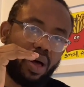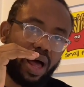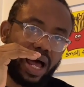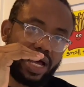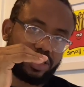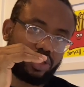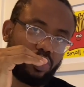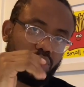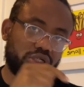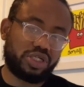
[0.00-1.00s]
As you
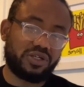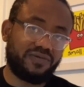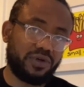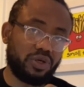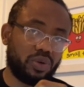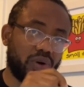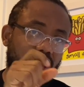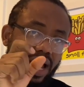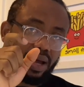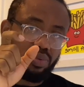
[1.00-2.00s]
watch this video,
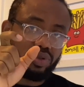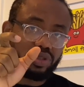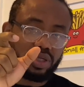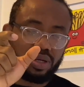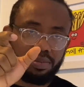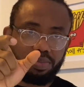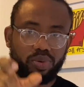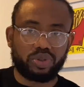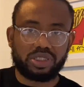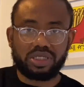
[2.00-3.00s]
I would
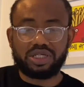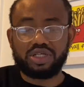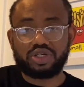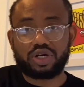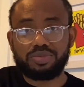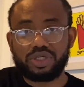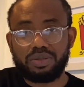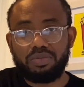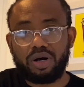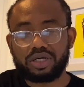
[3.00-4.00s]
put in the description
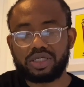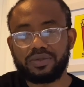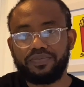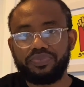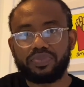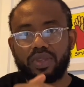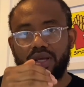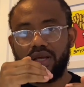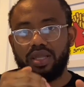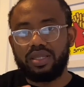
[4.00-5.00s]
box
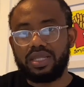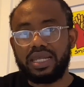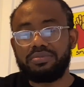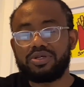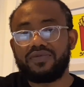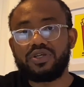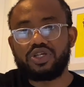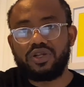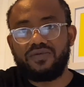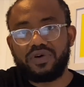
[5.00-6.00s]
the names of these
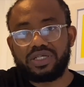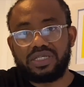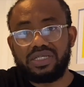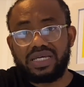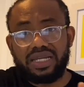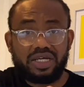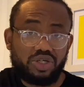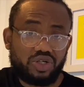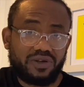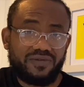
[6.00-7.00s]
universities and the
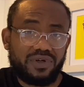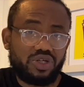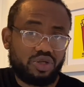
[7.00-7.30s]
tuition fees.